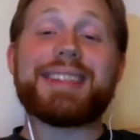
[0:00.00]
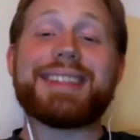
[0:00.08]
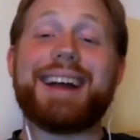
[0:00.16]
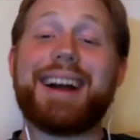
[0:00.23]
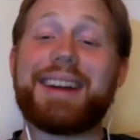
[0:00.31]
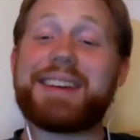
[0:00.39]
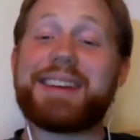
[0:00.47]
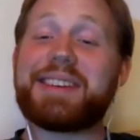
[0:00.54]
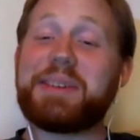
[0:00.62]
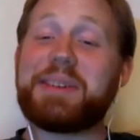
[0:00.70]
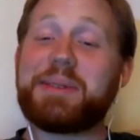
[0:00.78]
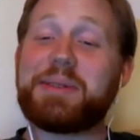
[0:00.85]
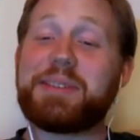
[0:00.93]
not going to
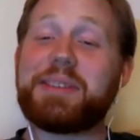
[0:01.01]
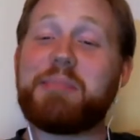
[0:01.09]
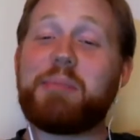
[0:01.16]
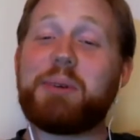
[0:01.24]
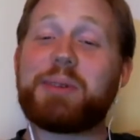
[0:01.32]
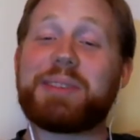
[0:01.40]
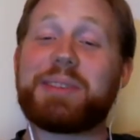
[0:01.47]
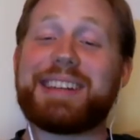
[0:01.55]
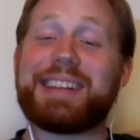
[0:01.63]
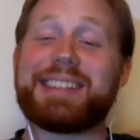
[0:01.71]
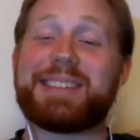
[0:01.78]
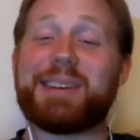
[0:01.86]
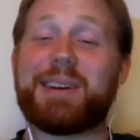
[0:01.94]
use the birthday
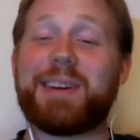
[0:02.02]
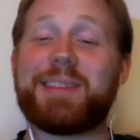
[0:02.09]
start.